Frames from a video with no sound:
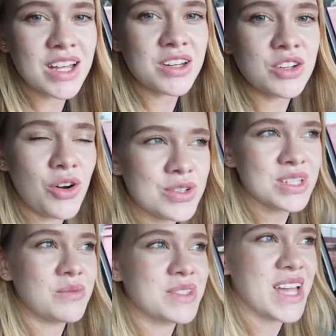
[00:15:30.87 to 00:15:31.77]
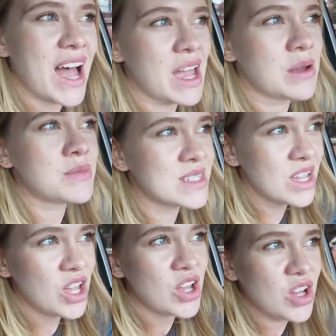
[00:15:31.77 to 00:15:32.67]
And you know,
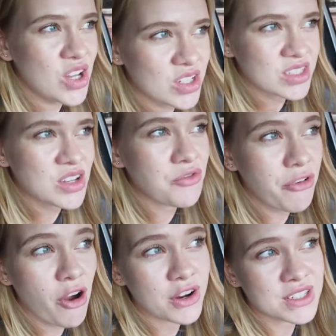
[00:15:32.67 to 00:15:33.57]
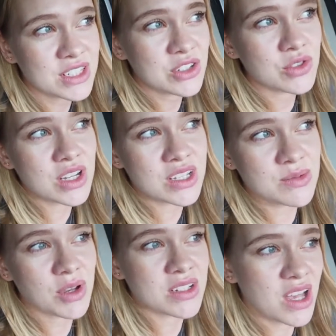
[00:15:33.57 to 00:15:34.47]
sometimes some foreign
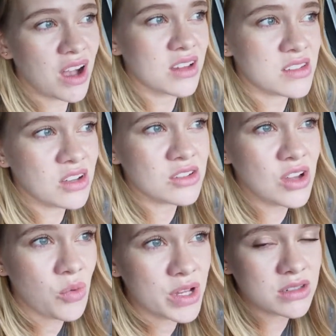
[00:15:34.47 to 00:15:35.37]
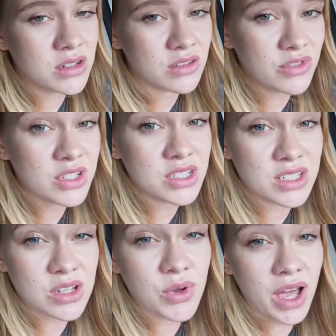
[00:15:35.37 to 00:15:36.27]
students, because like I told you, I went to the
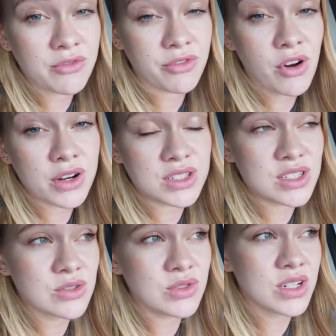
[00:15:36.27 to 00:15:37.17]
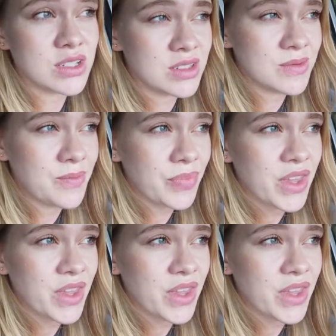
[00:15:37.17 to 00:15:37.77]
university, we had foreign students,